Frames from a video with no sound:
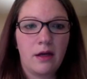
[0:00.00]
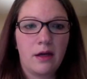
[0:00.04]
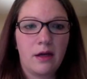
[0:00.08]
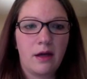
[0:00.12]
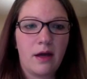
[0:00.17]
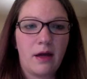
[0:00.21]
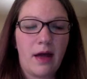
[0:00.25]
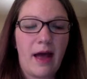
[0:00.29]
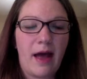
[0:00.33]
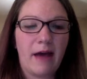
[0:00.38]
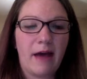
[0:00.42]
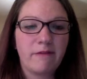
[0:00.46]

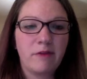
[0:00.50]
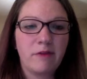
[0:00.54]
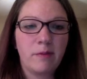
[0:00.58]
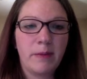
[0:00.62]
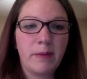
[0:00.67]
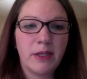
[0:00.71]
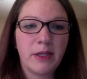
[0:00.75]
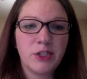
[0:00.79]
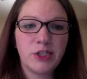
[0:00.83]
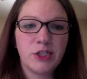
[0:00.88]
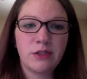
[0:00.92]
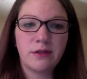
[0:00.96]
Have the
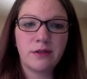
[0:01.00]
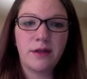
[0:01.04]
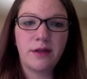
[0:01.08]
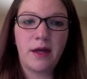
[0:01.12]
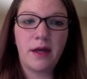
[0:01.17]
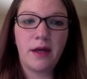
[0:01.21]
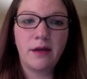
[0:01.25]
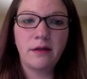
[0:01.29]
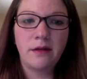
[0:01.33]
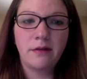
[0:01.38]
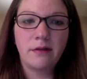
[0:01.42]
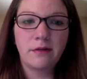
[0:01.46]
patient
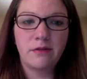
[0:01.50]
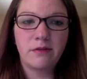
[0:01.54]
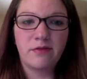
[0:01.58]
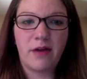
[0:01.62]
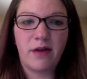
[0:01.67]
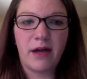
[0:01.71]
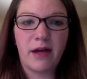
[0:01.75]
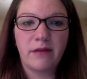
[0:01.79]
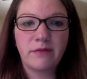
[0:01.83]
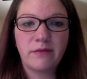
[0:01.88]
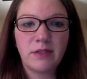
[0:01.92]
lay 5